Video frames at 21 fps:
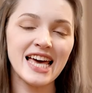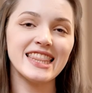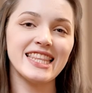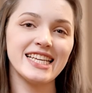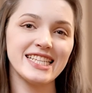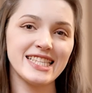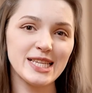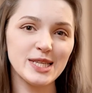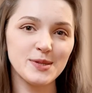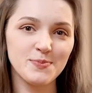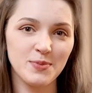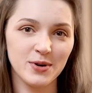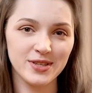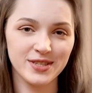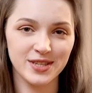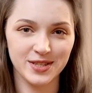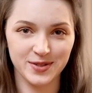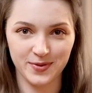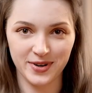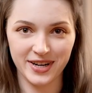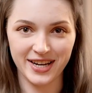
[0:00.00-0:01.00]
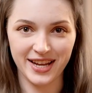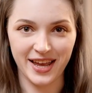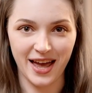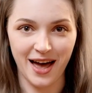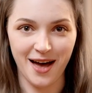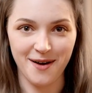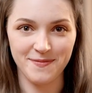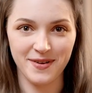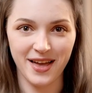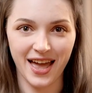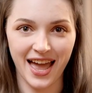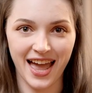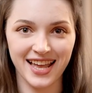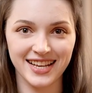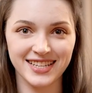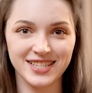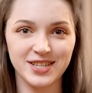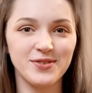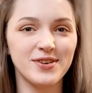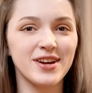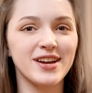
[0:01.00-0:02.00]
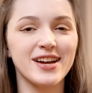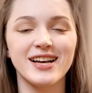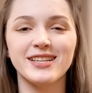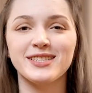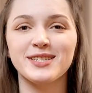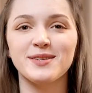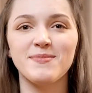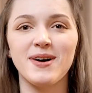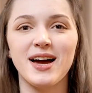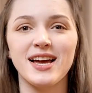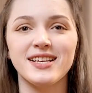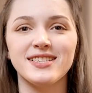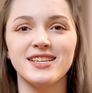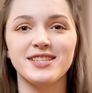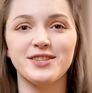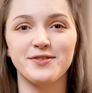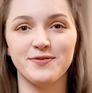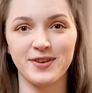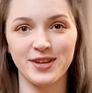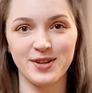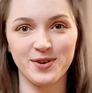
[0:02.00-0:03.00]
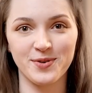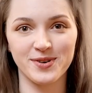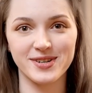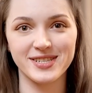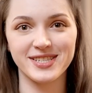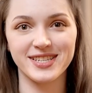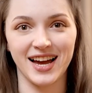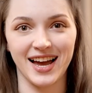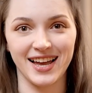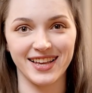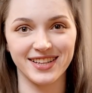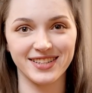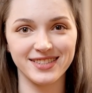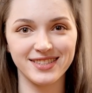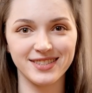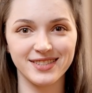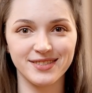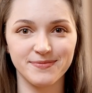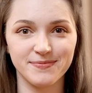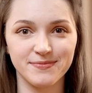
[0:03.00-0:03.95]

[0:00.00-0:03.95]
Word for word: This is BOOX' reading app, and you can customize it to fit your style.